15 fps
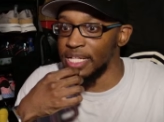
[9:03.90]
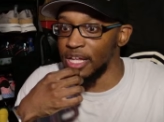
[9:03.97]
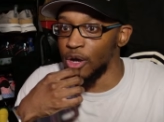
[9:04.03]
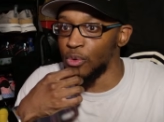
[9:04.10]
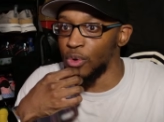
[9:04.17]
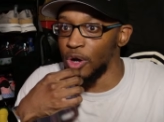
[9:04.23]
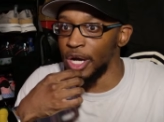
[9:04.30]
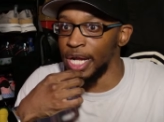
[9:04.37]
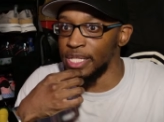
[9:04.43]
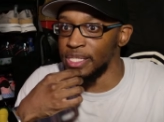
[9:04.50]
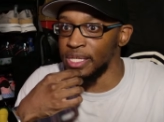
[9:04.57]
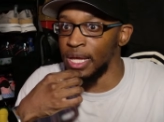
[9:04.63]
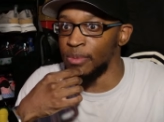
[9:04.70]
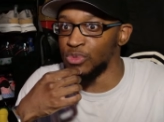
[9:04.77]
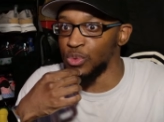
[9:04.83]
there were at
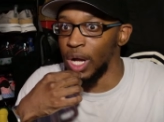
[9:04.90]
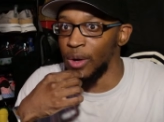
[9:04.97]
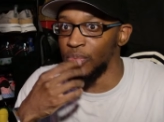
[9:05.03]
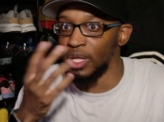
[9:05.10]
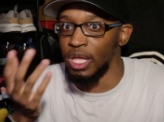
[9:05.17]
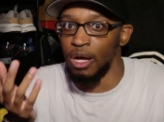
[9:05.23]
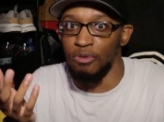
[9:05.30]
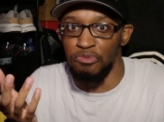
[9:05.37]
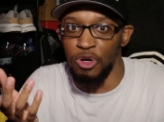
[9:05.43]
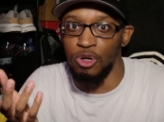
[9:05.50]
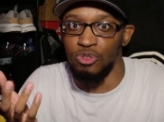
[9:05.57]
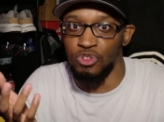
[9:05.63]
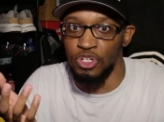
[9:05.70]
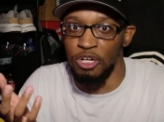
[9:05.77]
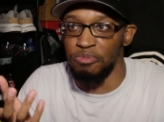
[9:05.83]
times when I went on
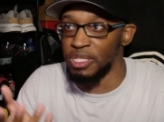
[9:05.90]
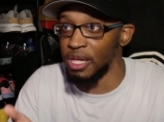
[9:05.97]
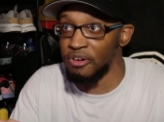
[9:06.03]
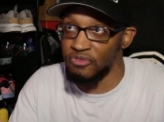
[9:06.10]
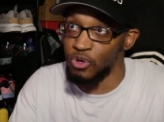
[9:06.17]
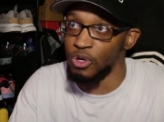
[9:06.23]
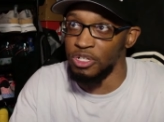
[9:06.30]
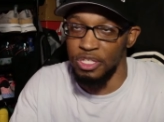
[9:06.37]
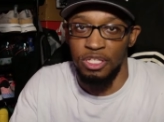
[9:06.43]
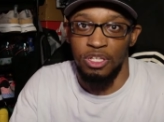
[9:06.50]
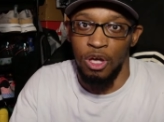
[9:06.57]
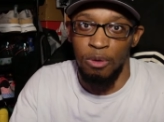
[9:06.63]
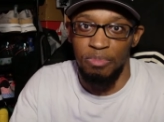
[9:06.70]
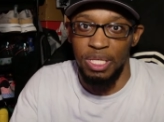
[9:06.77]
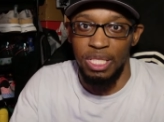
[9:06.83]
road trips that, of course, it's
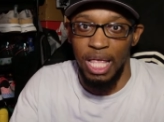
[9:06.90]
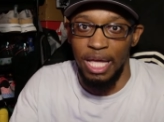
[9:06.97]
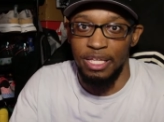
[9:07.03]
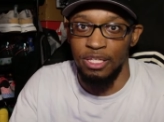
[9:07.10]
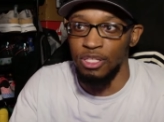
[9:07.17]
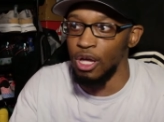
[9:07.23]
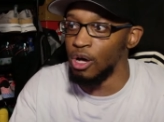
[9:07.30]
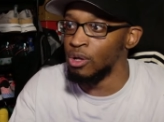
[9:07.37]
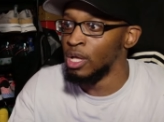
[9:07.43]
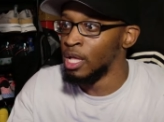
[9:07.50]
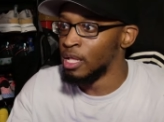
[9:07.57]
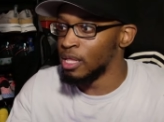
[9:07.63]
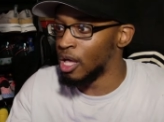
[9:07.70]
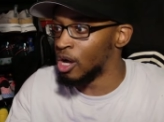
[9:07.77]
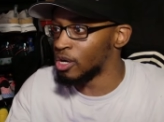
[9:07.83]
going to be, like, you know,
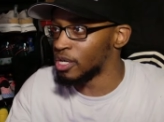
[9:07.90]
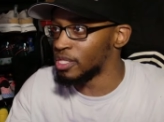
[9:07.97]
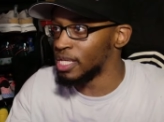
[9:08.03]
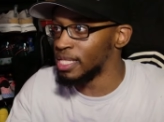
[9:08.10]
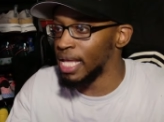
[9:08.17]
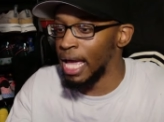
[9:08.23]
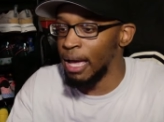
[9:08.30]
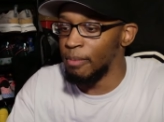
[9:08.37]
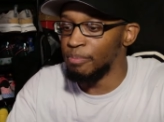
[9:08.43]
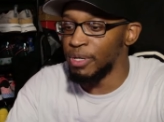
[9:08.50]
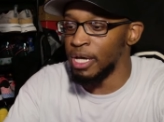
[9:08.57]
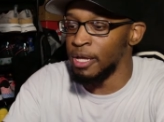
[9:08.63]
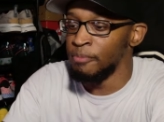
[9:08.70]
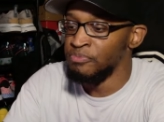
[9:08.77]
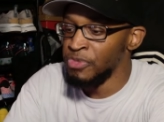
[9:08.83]
longer than that.
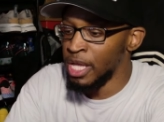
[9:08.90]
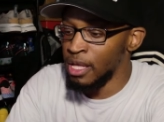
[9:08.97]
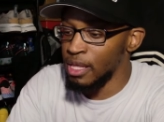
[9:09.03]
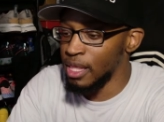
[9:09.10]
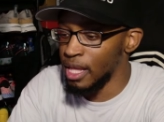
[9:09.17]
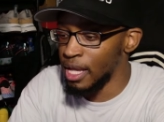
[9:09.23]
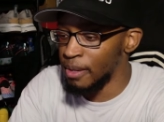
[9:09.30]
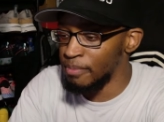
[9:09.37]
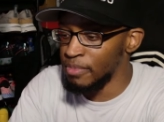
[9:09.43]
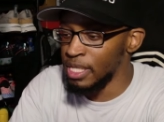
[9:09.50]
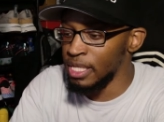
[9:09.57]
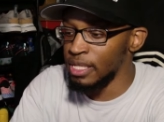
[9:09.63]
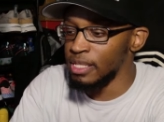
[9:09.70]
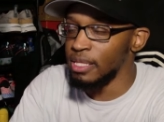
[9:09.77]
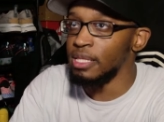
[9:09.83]
But let
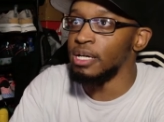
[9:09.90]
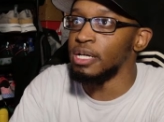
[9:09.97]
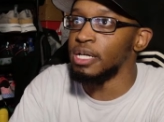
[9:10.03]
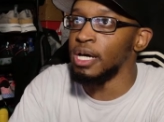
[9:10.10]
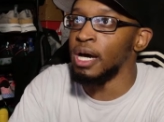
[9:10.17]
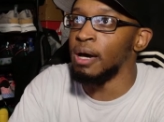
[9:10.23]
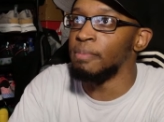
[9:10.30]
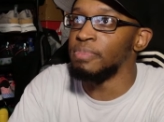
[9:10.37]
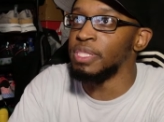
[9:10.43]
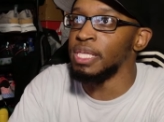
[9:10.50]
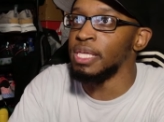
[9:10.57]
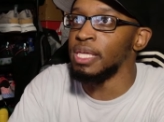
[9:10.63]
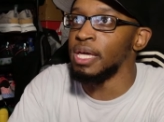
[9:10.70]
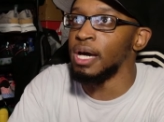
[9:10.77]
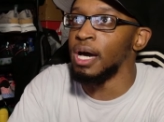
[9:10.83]
me look up
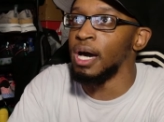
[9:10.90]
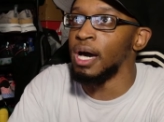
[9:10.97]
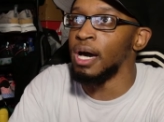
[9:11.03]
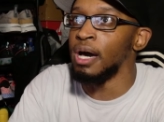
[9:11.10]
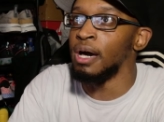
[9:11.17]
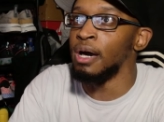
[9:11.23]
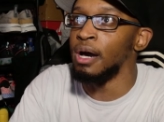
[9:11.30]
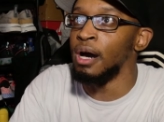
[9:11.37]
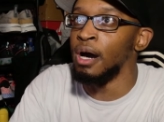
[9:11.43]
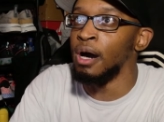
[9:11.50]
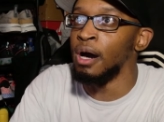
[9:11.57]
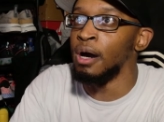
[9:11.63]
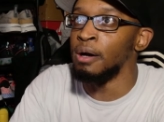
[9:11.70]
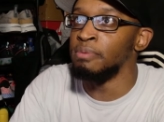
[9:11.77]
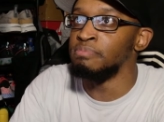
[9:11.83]
the
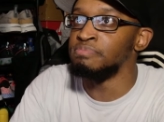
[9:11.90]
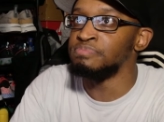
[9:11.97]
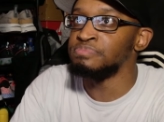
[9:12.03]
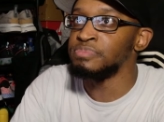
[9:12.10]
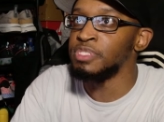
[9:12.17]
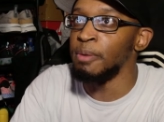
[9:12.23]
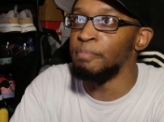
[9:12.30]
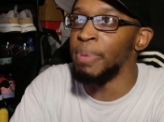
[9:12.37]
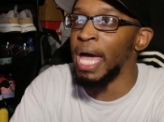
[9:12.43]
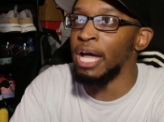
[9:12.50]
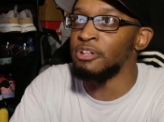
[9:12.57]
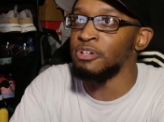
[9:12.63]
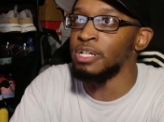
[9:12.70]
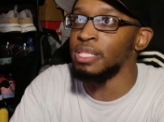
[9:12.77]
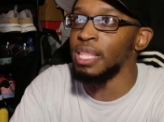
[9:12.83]

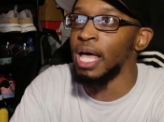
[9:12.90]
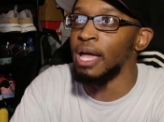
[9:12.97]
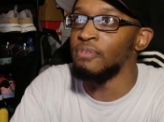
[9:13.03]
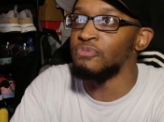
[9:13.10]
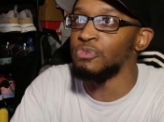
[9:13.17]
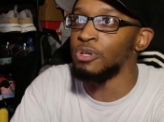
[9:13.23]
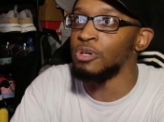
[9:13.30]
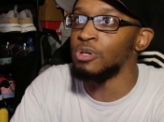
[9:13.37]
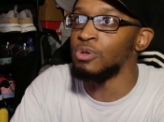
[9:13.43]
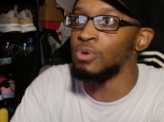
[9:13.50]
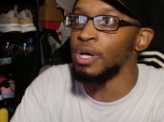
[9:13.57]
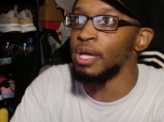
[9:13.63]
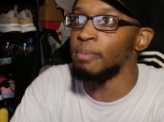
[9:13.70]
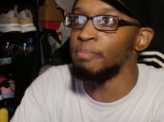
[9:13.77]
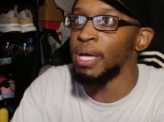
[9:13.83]
battery life real
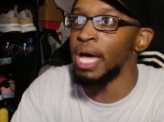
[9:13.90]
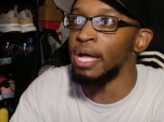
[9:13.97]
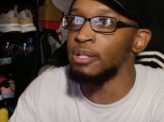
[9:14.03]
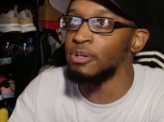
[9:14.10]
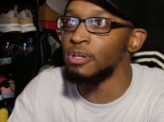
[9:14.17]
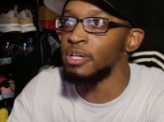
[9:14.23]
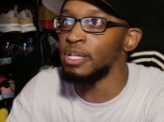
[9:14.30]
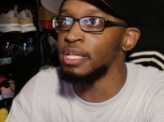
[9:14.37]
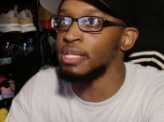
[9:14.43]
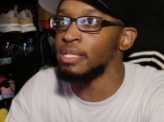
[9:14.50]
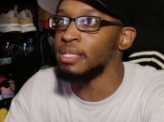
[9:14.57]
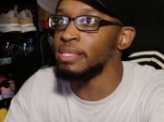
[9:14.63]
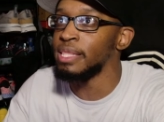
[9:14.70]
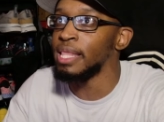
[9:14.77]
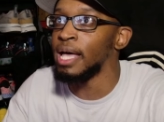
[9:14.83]
quick.
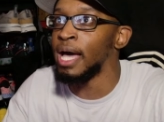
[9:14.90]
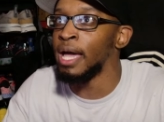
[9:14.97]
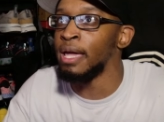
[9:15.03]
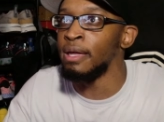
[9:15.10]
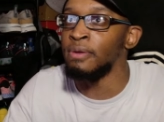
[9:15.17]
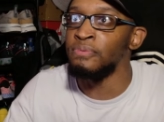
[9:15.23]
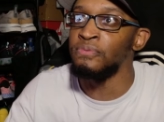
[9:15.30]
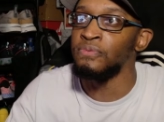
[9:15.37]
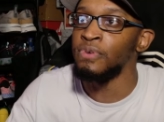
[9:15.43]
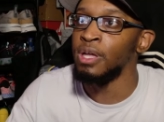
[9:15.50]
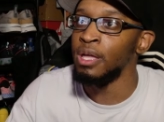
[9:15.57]
Battery life.